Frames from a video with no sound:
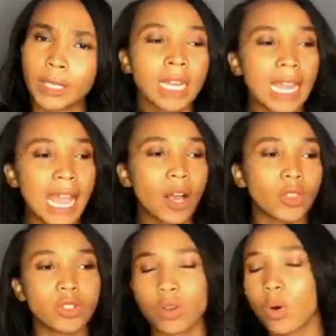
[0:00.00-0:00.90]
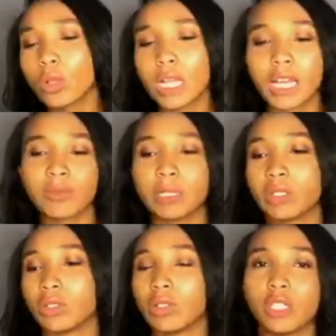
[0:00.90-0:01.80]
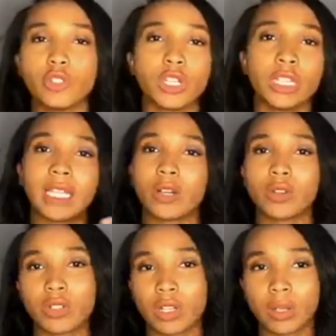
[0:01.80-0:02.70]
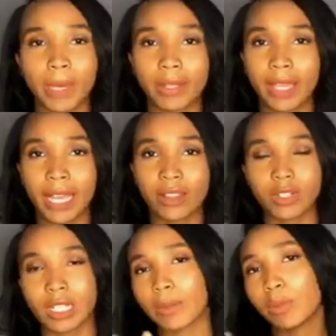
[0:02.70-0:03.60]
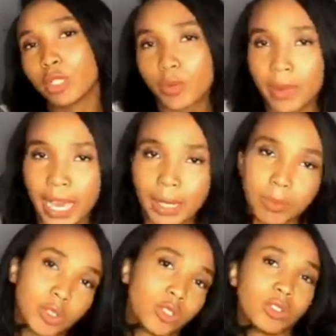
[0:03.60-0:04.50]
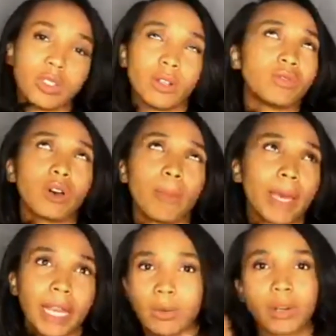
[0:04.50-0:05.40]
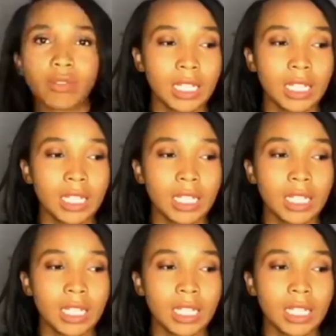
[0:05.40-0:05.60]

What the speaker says: Now, there's a whole lot of political intrigue that goes on about that. There's a lot of pushback, fall back, or whatever.